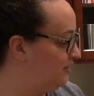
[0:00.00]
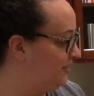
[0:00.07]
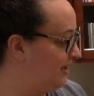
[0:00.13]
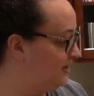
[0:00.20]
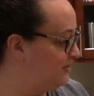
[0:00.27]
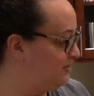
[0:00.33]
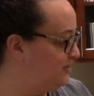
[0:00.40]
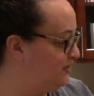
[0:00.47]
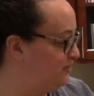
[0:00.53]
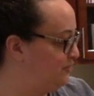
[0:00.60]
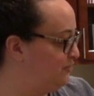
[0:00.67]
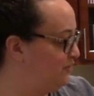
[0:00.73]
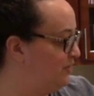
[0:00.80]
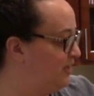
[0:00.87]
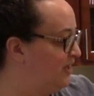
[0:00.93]
about
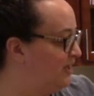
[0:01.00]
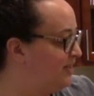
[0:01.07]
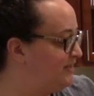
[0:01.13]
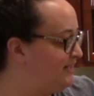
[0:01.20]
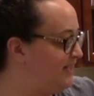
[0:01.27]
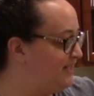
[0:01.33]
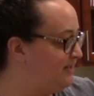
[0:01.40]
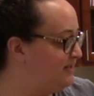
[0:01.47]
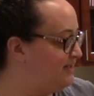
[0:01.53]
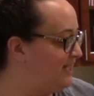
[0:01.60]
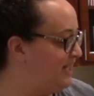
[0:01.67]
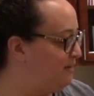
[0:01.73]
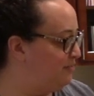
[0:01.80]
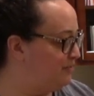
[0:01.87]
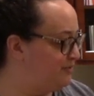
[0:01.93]
2
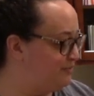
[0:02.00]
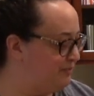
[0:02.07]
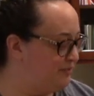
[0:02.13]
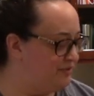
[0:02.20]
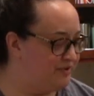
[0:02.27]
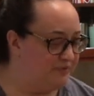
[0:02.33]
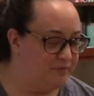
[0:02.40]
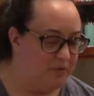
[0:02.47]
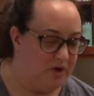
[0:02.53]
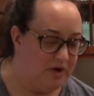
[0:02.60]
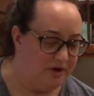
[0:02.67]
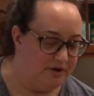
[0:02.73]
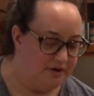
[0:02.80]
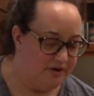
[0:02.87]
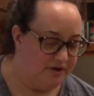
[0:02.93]
tablespoons of
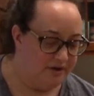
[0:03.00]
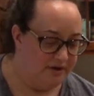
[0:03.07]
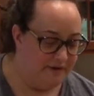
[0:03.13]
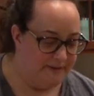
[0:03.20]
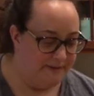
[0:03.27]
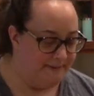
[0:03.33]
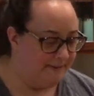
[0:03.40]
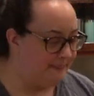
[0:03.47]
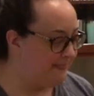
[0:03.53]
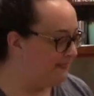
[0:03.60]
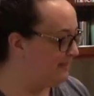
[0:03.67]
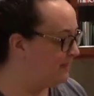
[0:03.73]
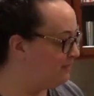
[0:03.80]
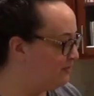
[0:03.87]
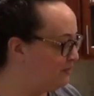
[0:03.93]
water.
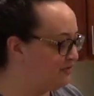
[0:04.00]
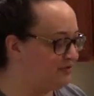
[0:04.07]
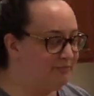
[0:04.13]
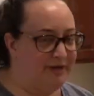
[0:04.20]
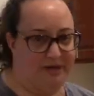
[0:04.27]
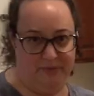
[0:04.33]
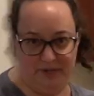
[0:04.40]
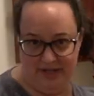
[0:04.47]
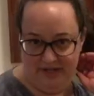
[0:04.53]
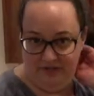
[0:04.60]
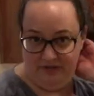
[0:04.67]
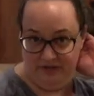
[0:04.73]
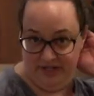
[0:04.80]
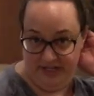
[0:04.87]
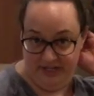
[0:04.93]
Those are my wet
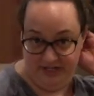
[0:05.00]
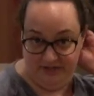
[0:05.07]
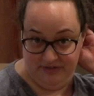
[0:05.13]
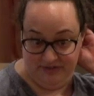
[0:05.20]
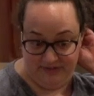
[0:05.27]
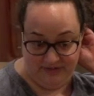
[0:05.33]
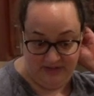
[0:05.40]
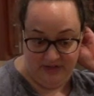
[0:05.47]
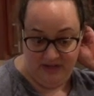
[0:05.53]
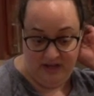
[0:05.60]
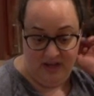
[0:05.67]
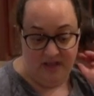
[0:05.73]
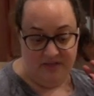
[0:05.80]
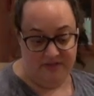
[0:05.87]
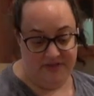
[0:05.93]
ingredients.
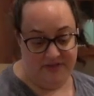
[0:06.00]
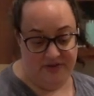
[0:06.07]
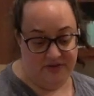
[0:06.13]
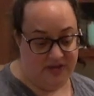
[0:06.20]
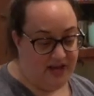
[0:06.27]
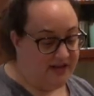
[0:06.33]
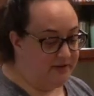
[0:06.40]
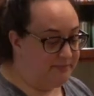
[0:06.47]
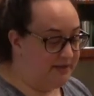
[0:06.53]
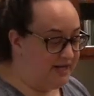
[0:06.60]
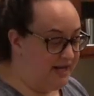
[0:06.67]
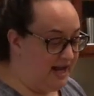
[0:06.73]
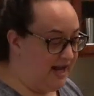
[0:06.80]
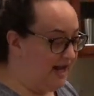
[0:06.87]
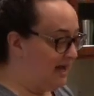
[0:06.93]
To that I'm going
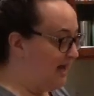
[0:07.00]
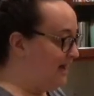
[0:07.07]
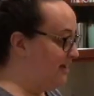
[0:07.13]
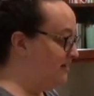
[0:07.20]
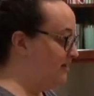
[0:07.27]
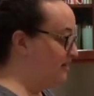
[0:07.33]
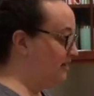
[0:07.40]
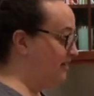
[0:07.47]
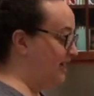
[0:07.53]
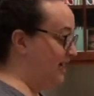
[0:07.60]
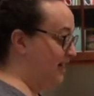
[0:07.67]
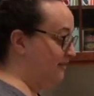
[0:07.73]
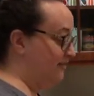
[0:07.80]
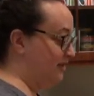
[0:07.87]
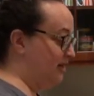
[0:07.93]
to add a
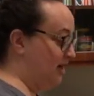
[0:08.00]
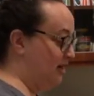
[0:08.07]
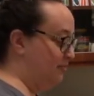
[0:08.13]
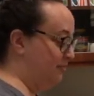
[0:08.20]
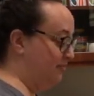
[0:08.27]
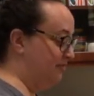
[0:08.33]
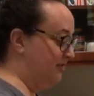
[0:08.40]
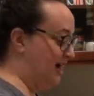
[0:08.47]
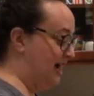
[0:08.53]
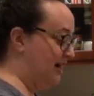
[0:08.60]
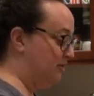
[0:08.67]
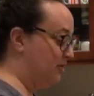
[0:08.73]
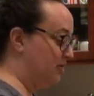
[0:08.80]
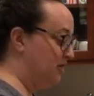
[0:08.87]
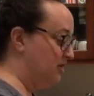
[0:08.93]
1/2 cup of
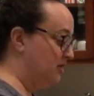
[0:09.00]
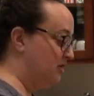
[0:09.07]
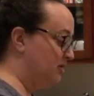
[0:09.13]
flour.